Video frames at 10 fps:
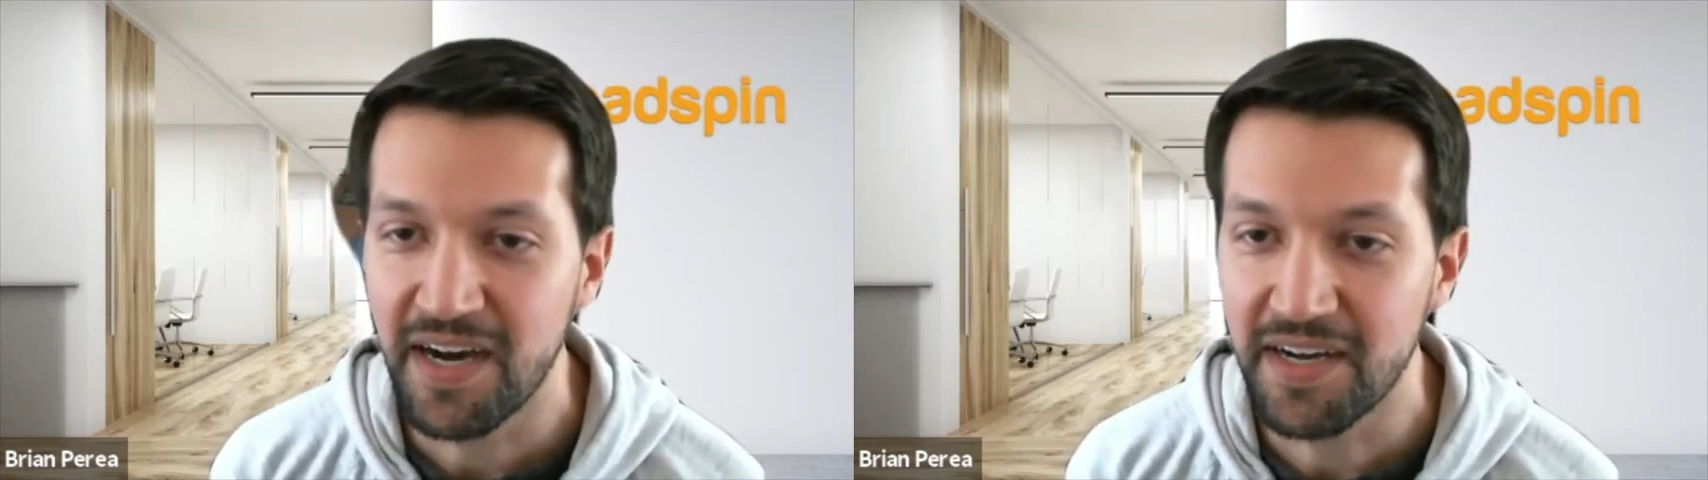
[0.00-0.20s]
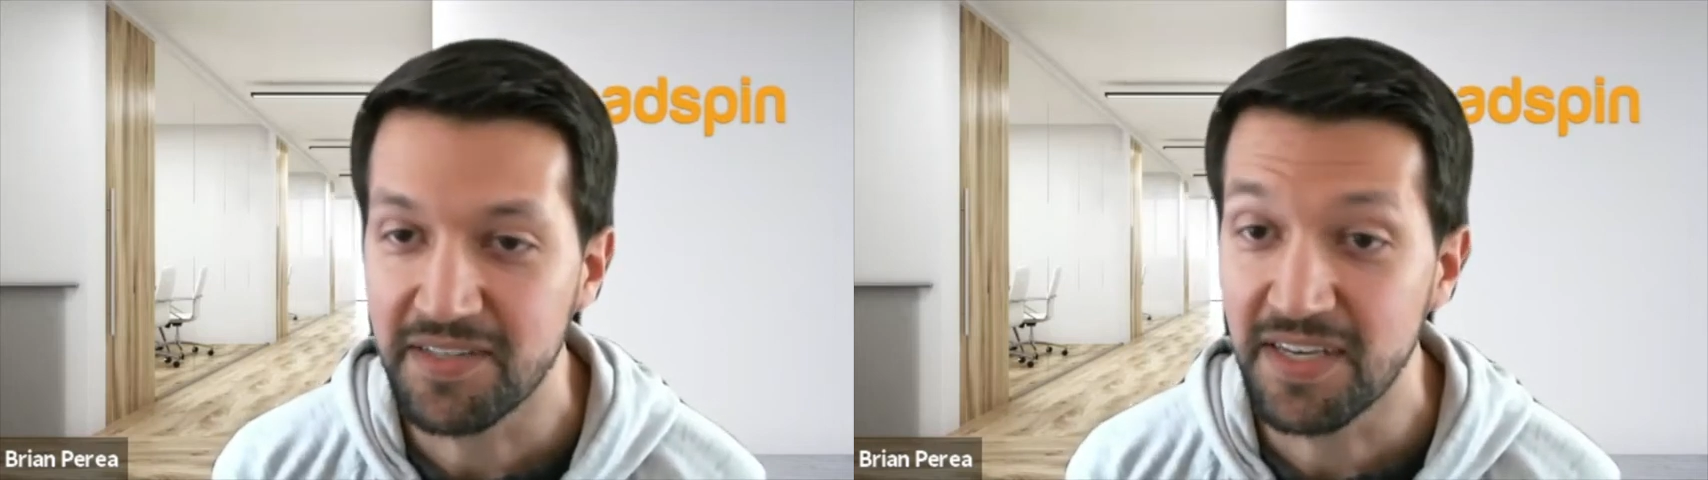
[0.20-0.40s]

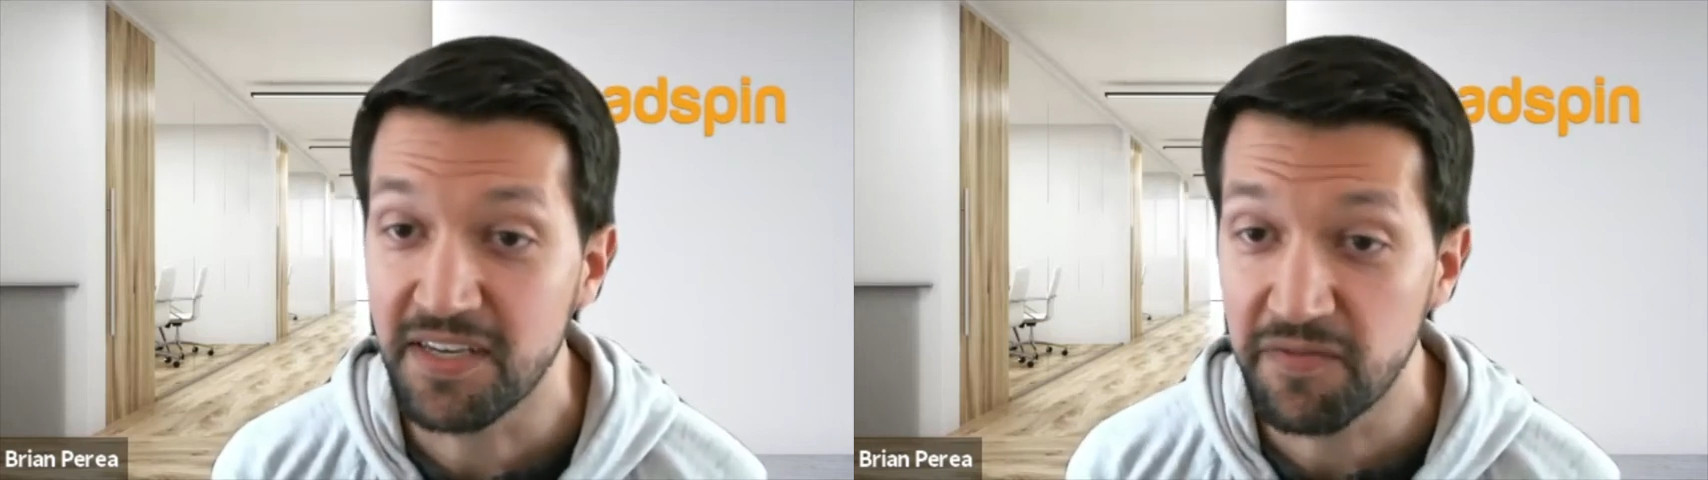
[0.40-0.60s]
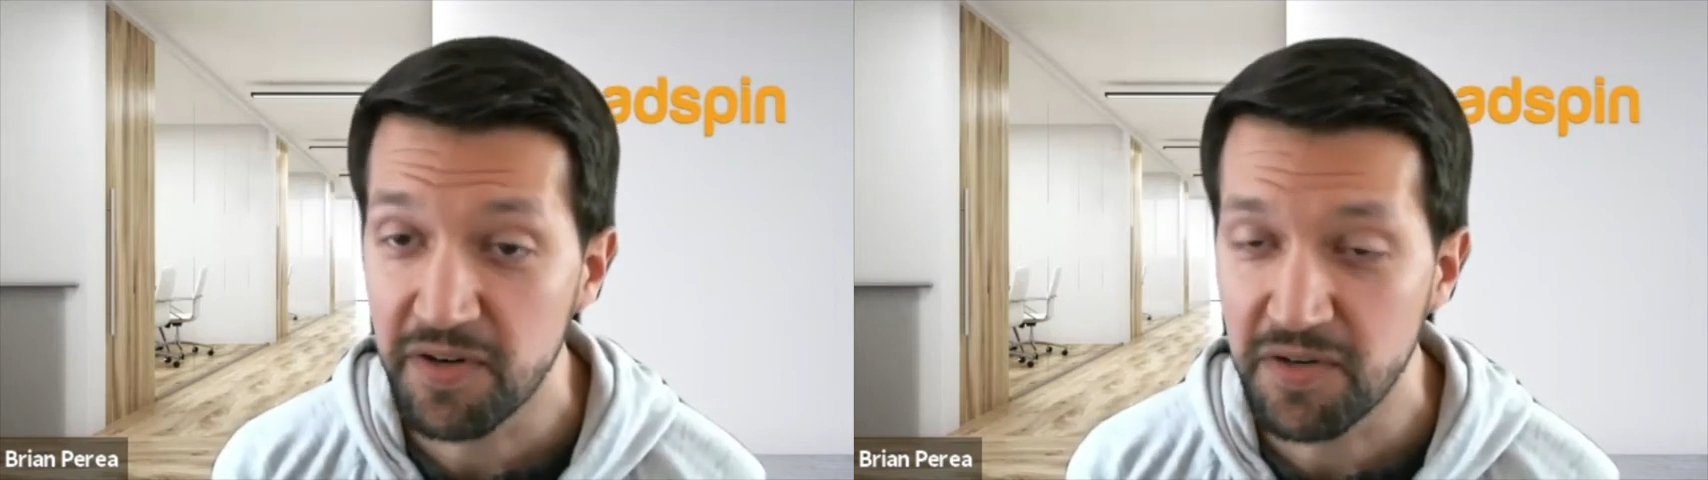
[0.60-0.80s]
take
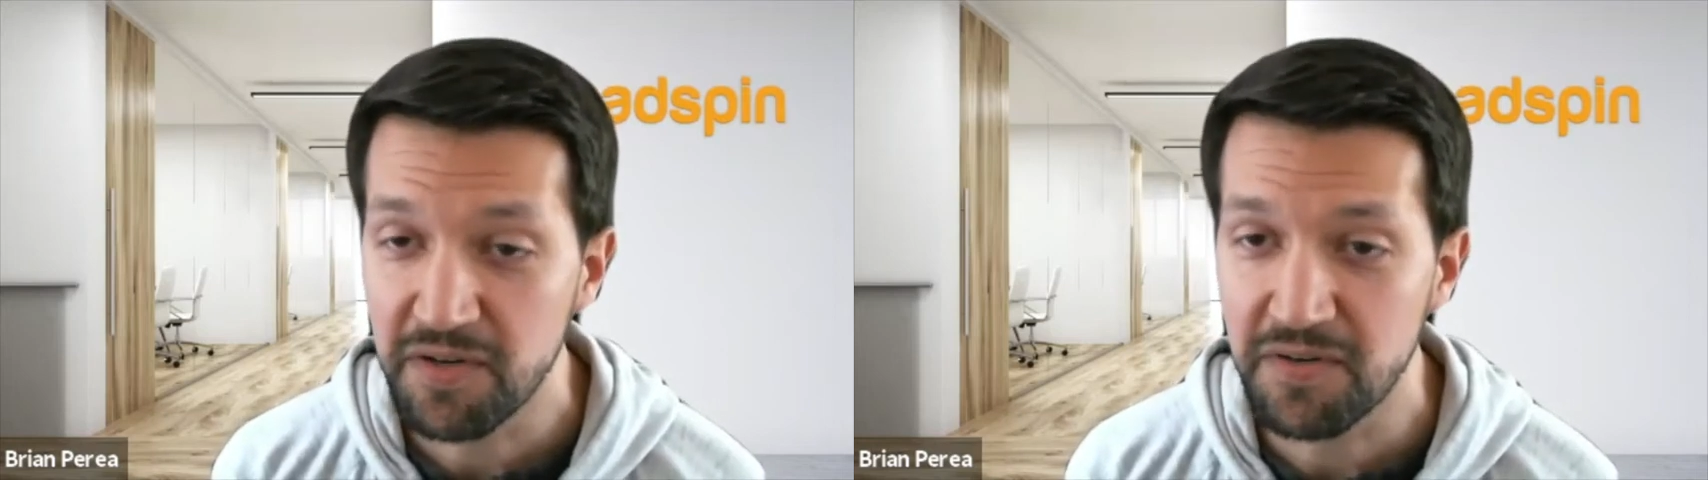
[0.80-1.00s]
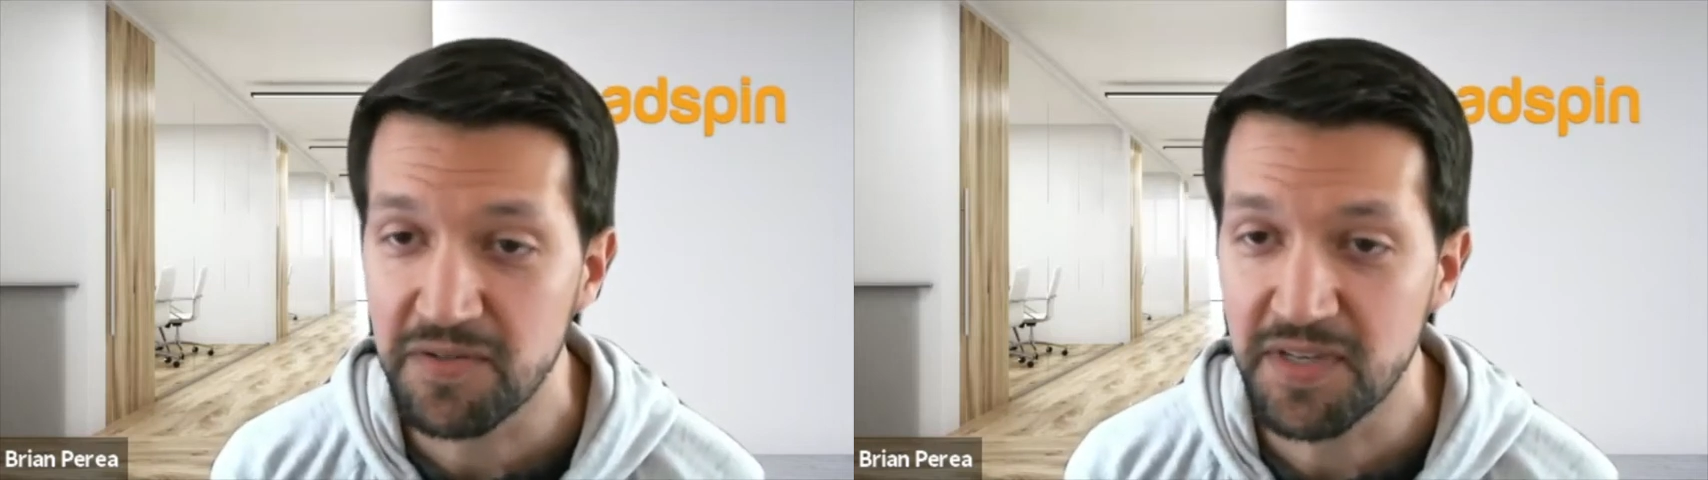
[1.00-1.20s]

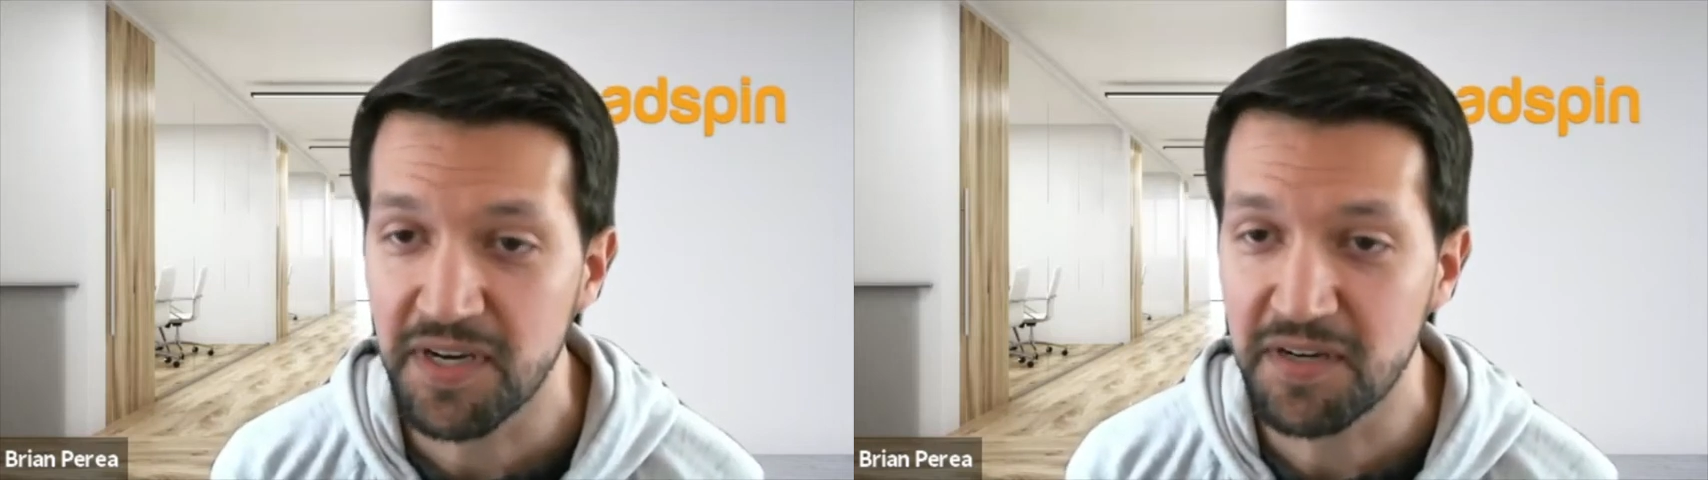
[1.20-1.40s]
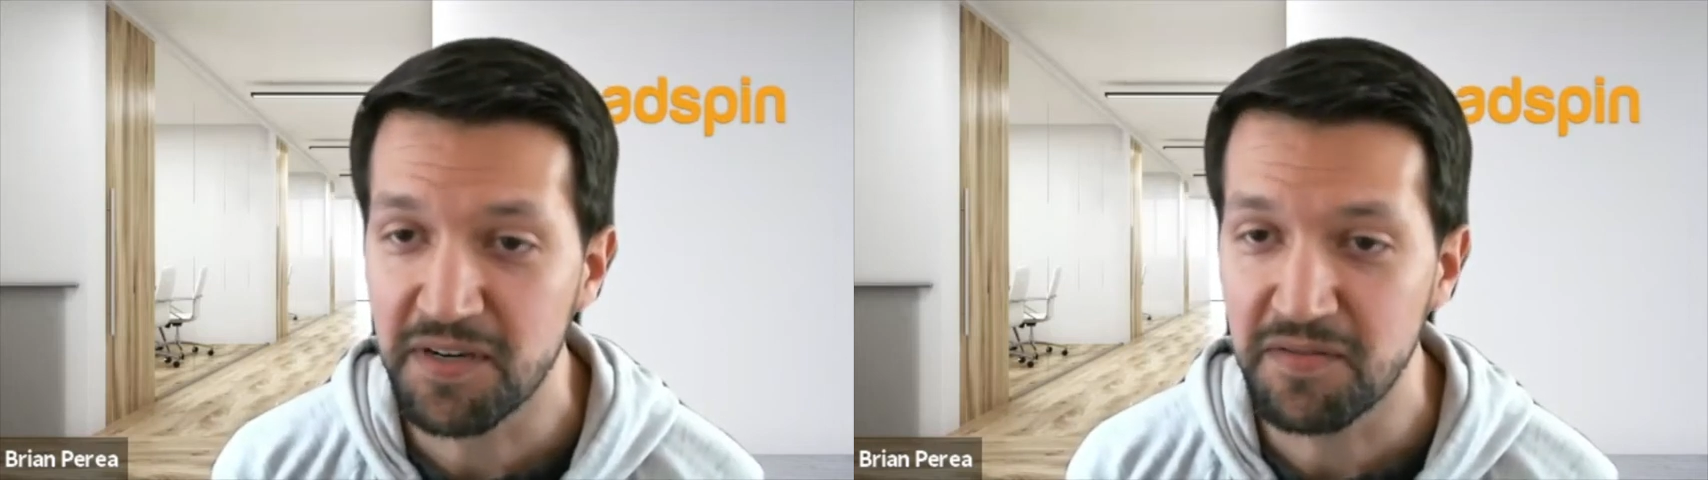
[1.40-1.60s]
photos
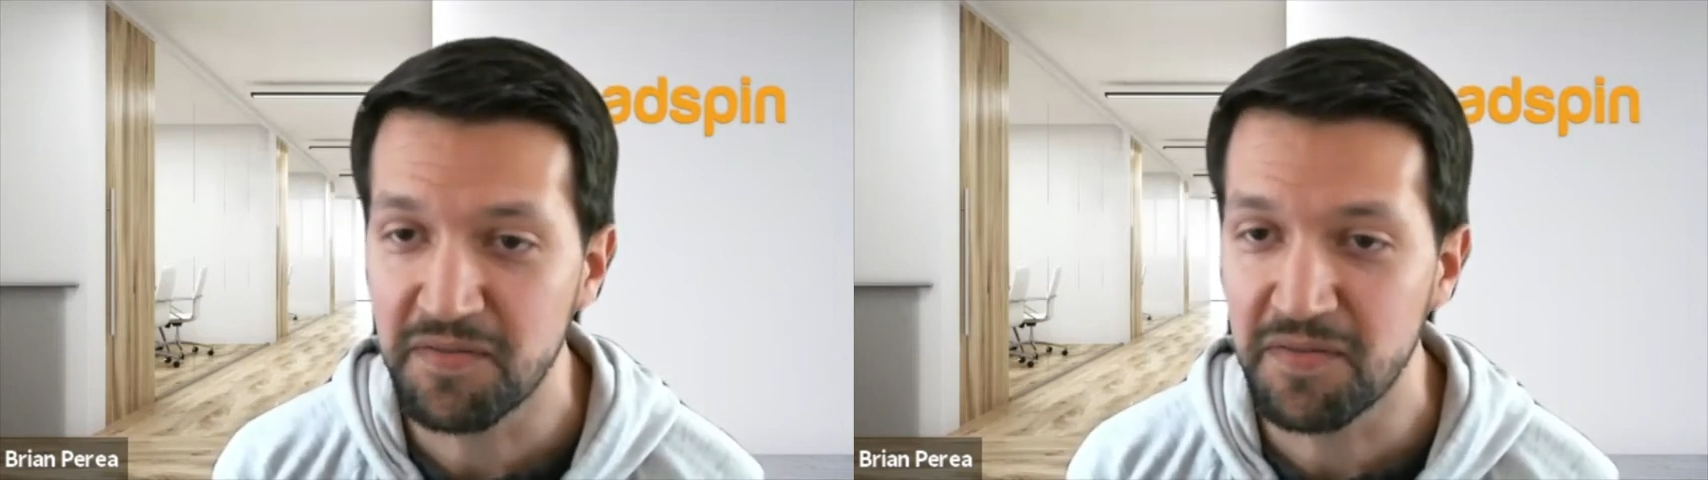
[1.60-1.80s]
of